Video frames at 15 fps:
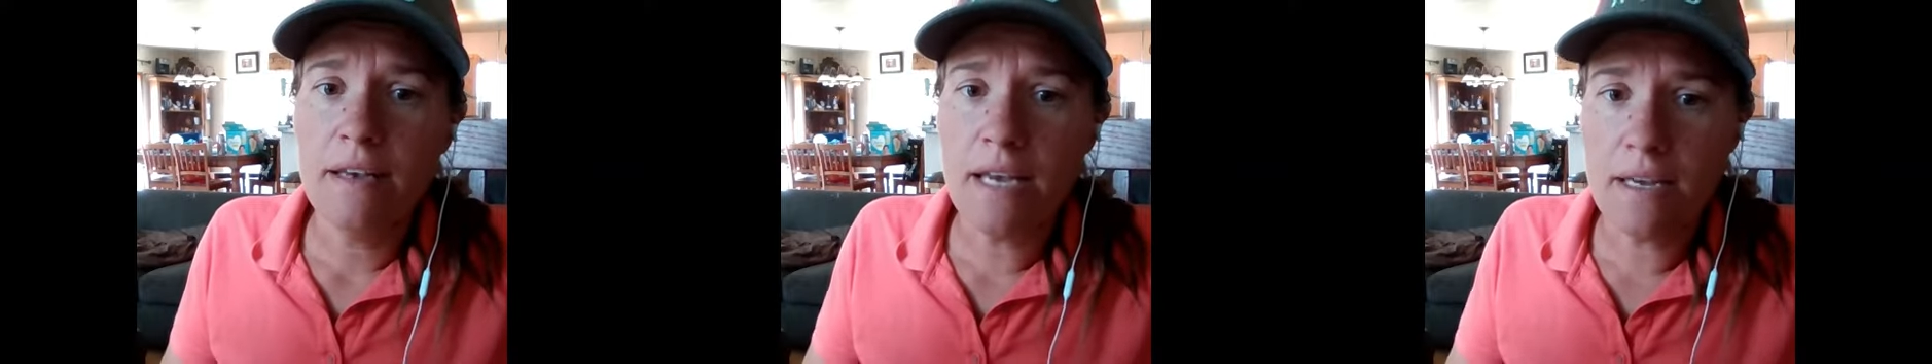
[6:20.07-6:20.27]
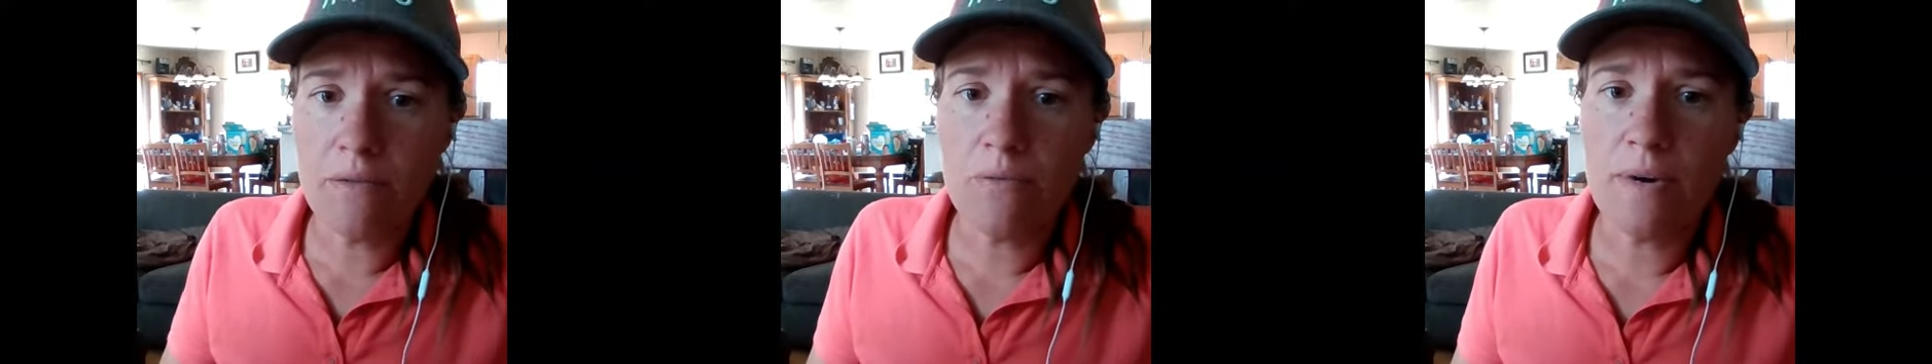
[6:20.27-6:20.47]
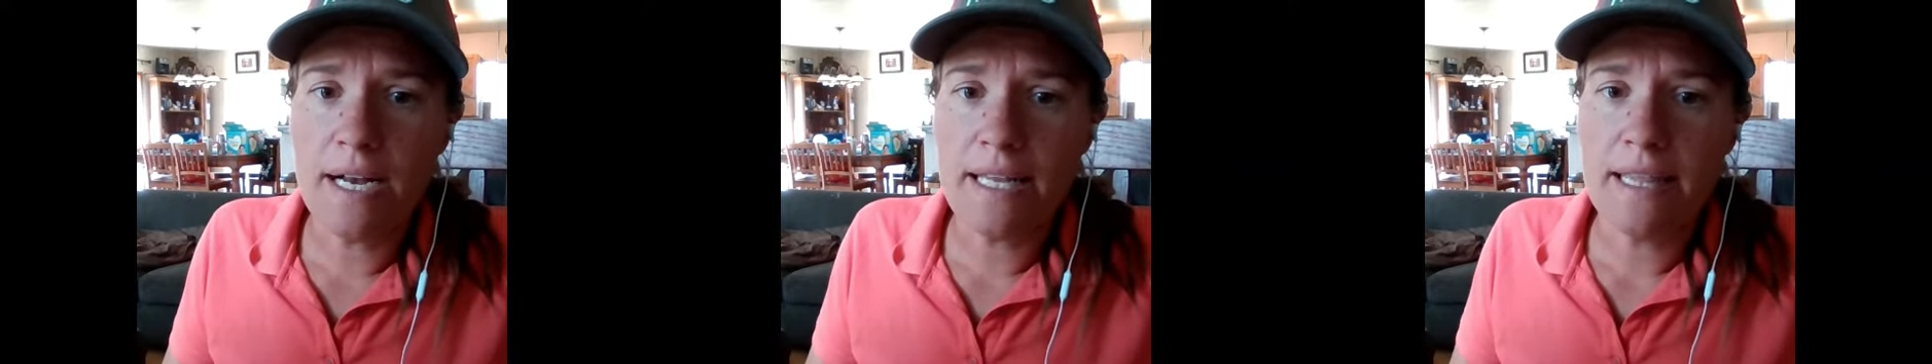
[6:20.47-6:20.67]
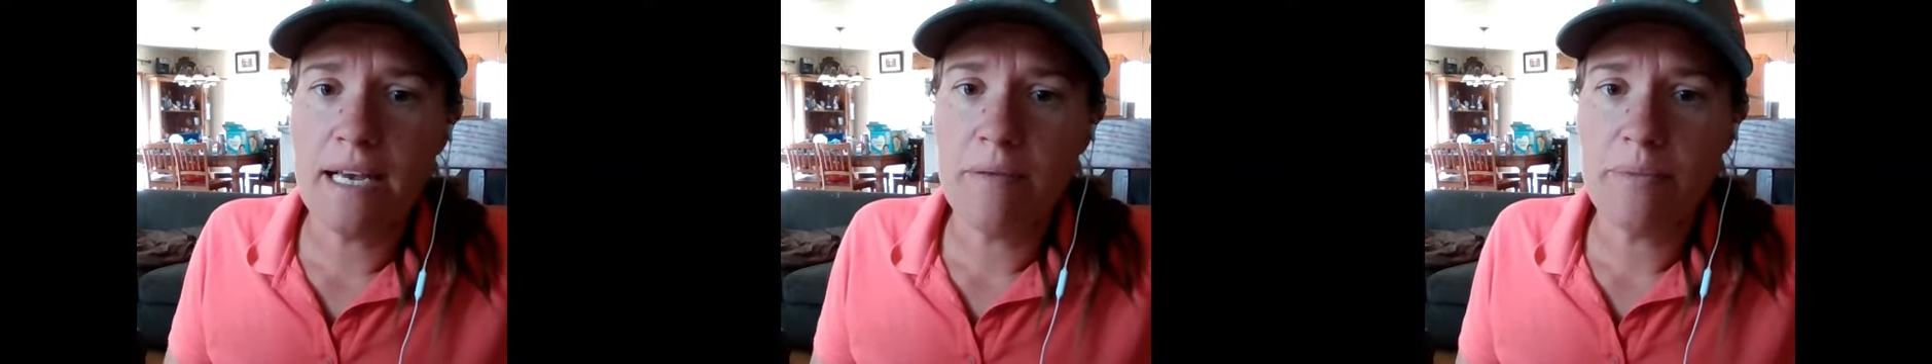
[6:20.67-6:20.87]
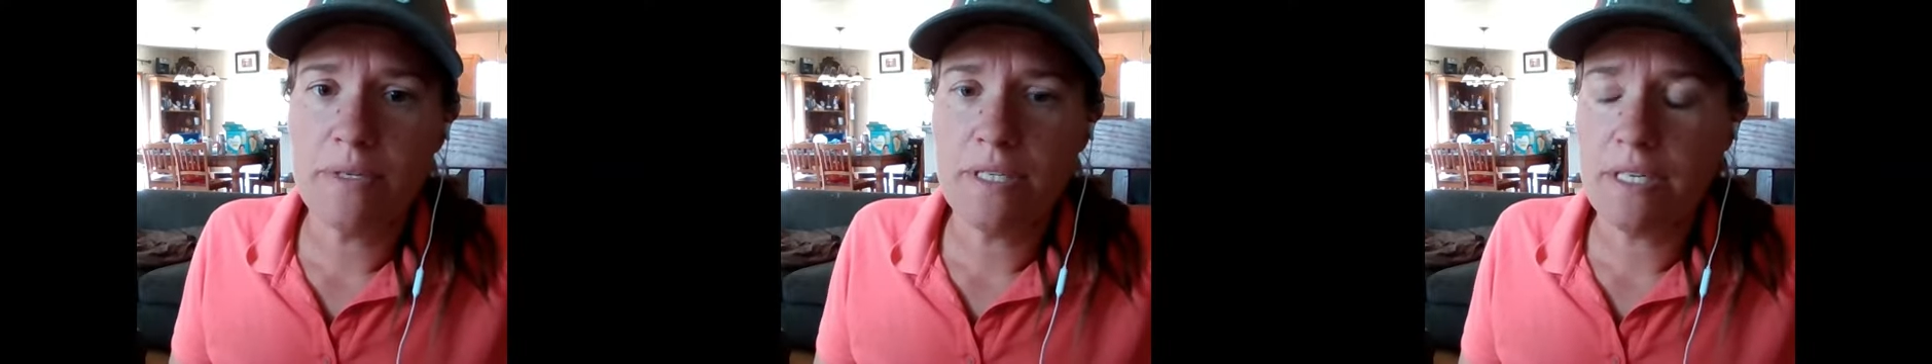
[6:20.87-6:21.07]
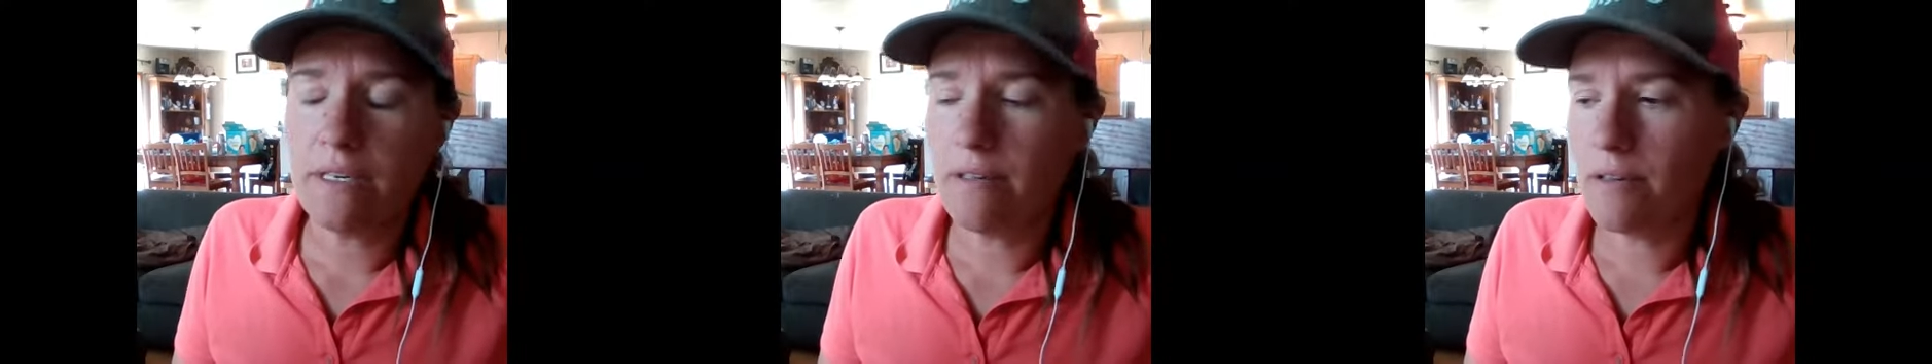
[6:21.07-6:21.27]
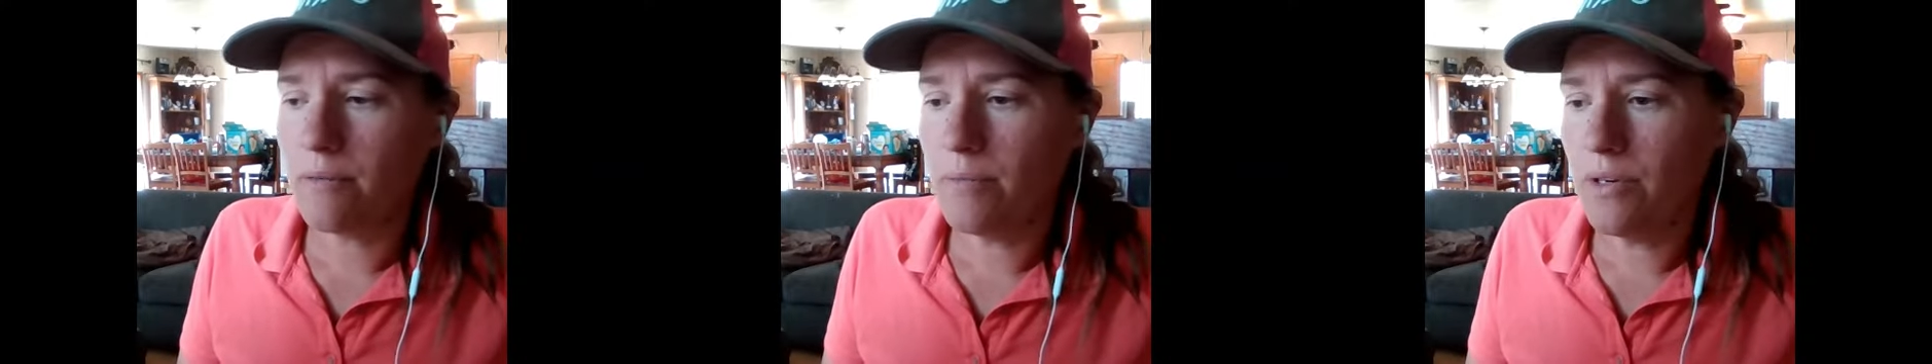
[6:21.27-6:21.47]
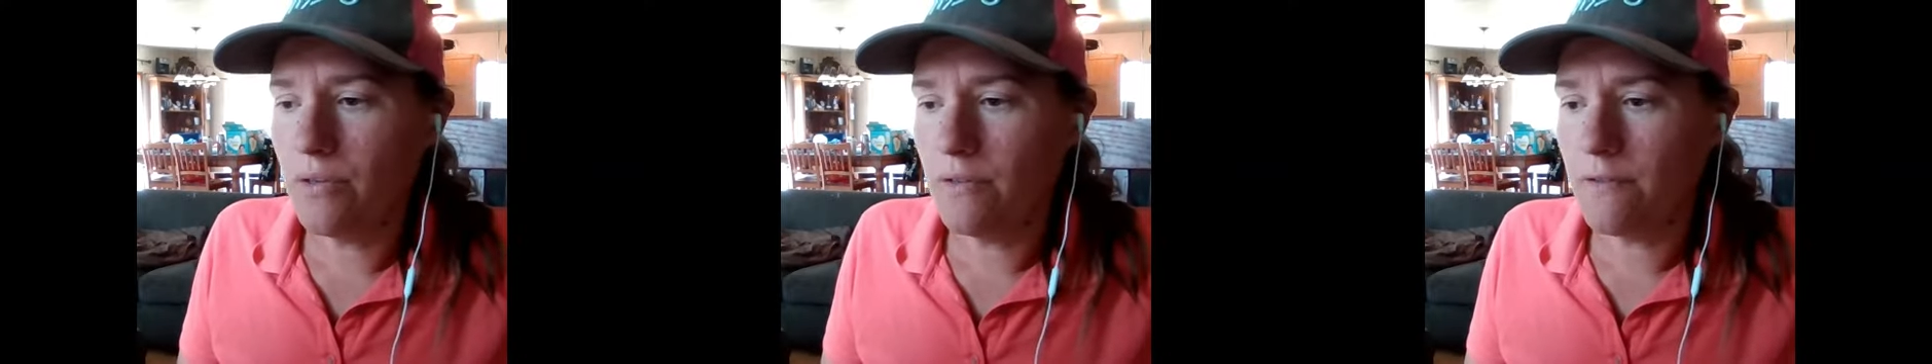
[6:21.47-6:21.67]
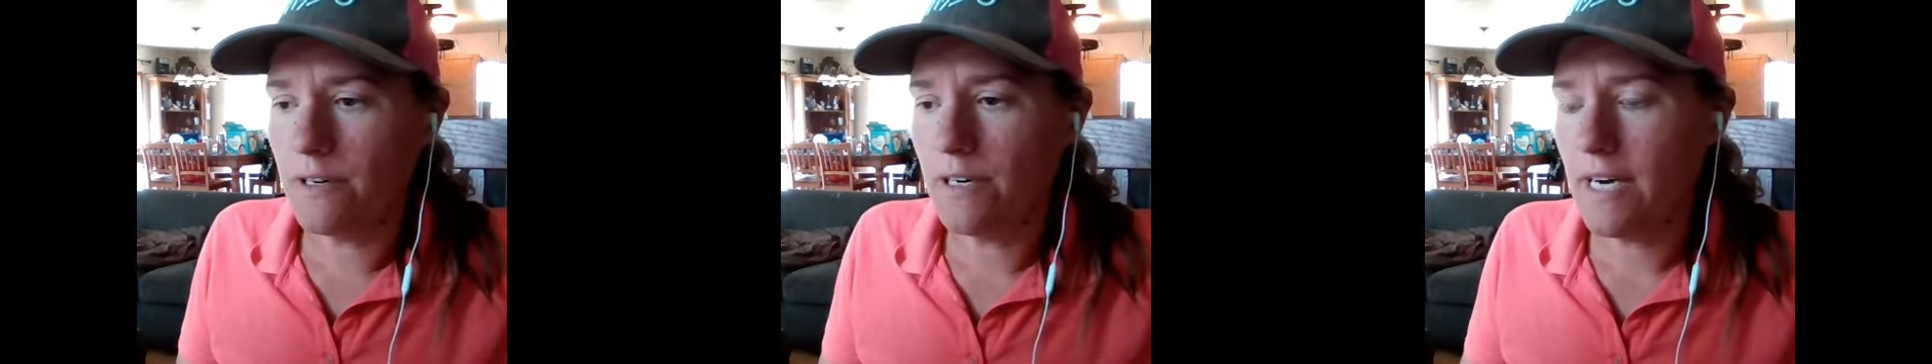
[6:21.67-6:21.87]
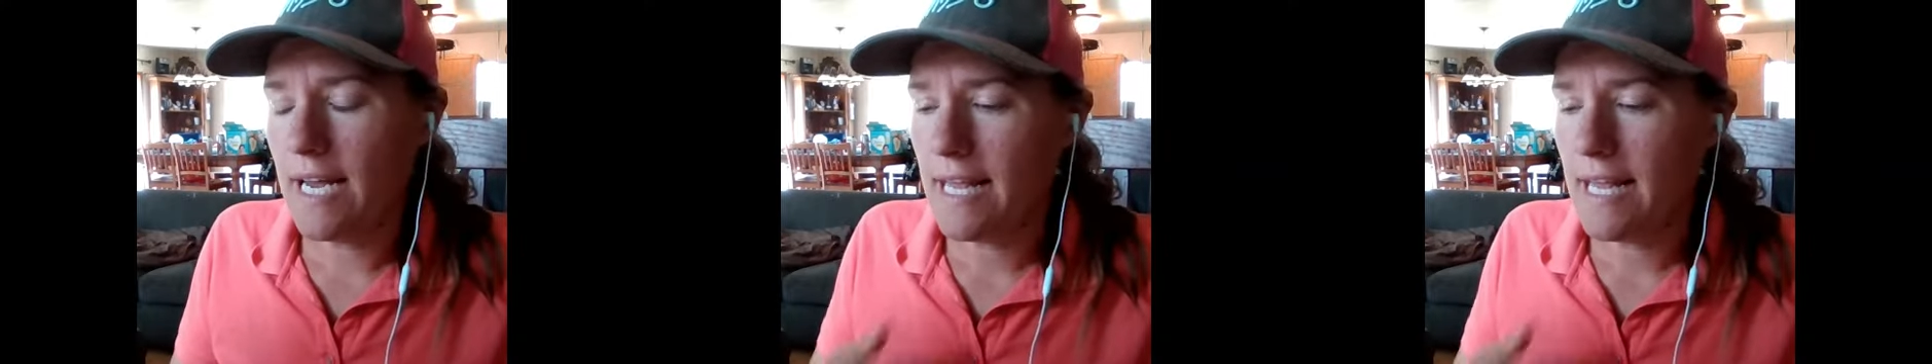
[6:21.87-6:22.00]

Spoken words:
and ride that particular maneuver.